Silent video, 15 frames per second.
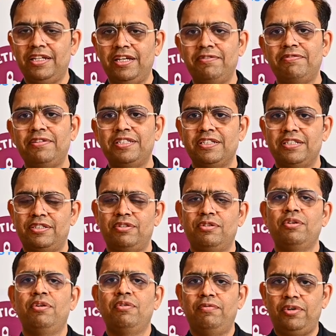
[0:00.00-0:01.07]
If we just
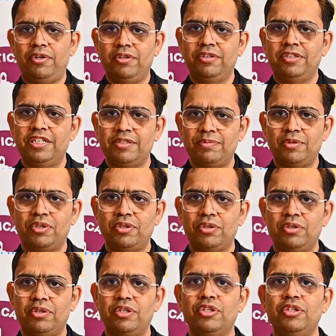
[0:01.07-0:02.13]
follow this
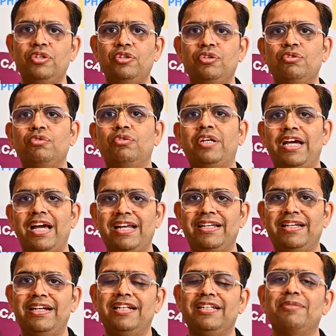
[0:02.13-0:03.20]
protocol, you can
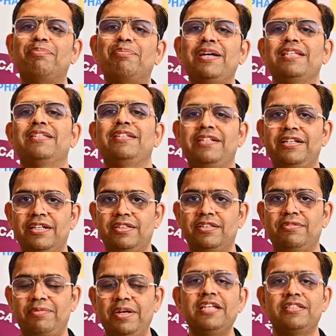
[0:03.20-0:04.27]
get the best,
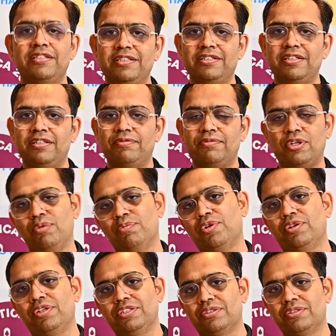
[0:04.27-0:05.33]
best result from
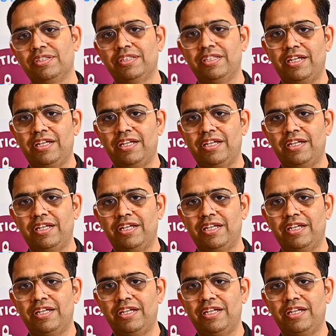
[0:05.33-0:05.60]
your insulin